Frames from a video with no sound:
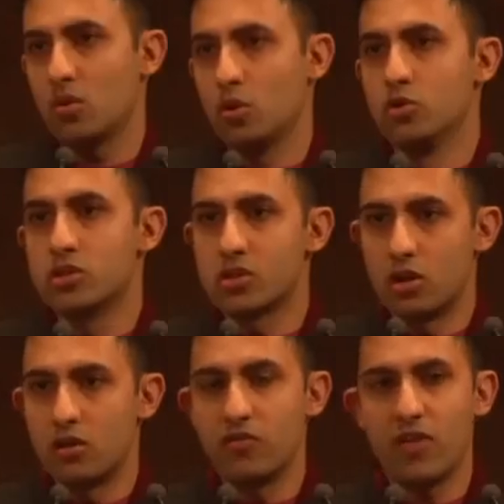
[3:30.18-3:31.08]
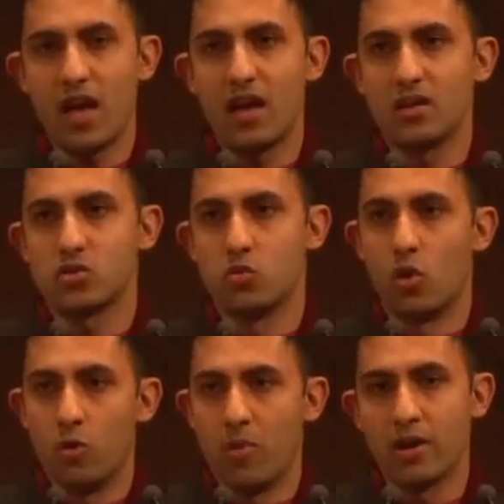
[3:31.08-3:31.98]
who serve as
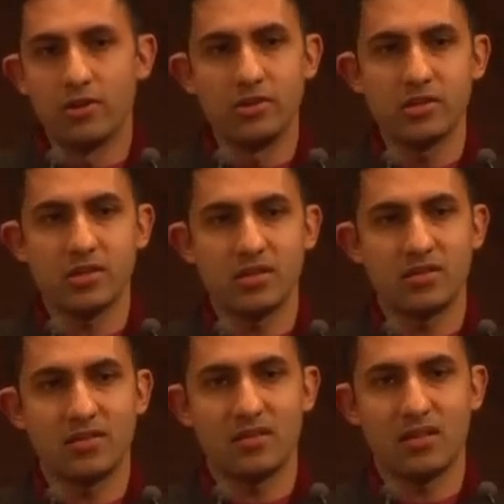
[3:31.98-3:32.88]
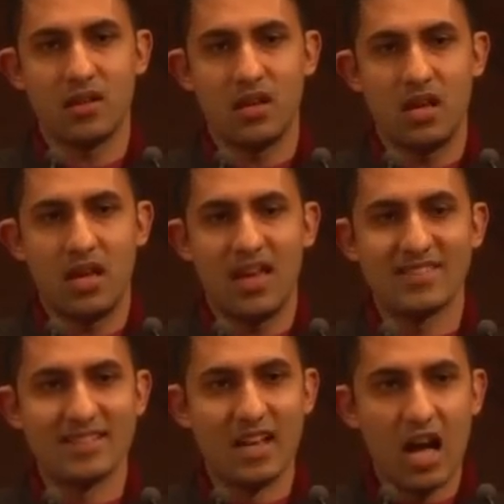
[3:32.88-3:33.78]
role models,
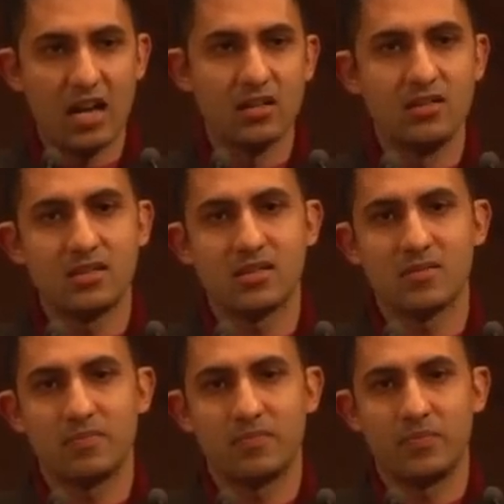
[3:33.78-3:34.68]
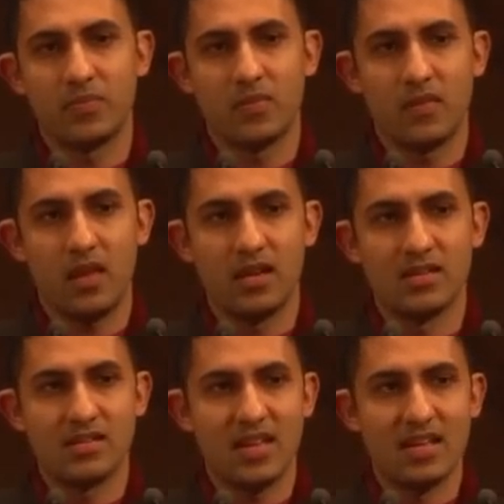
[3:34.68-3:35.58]
as guides, and
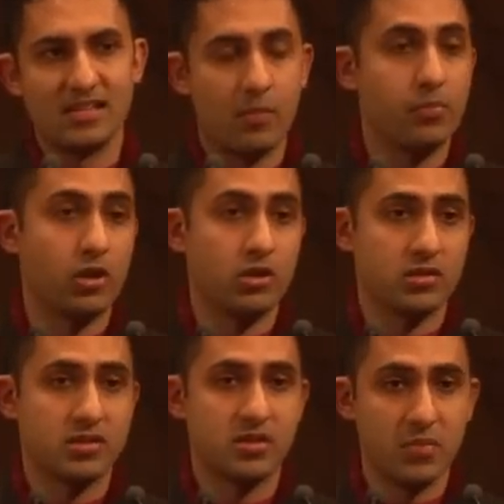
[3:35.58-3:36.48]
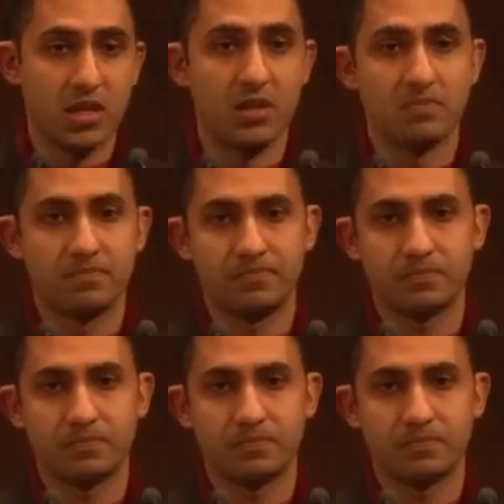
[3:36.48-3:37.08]
as exemplars to me.